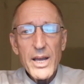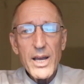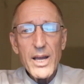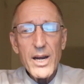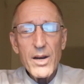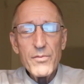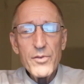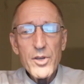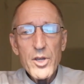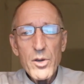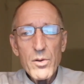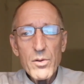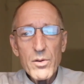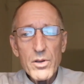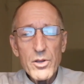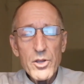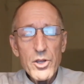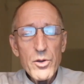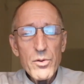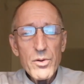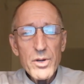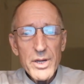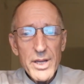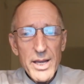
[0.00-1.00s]
And if
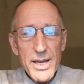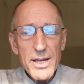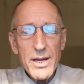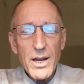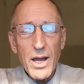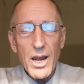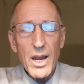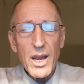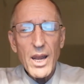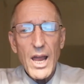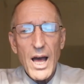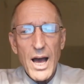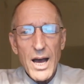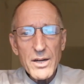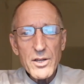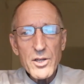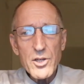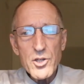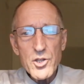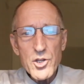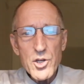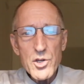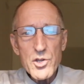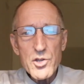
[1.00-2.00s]
you need a lot
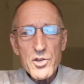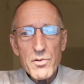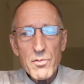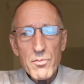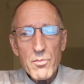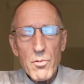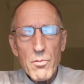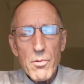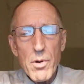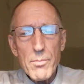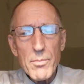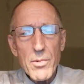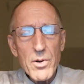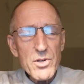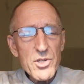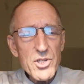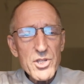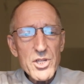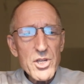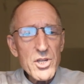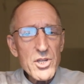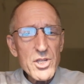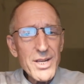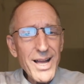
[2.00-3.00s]
to choose from, remember, it's
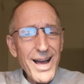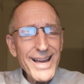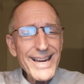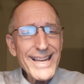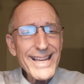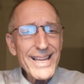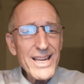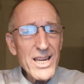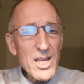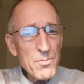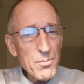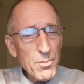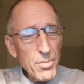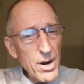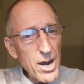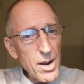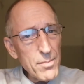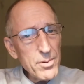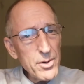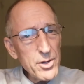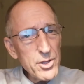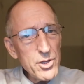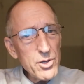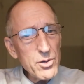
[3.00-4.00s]
just not any
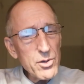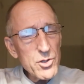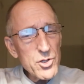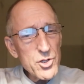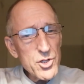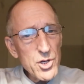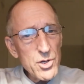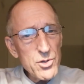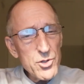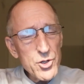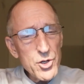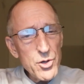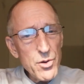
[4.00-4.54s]
property you can choose.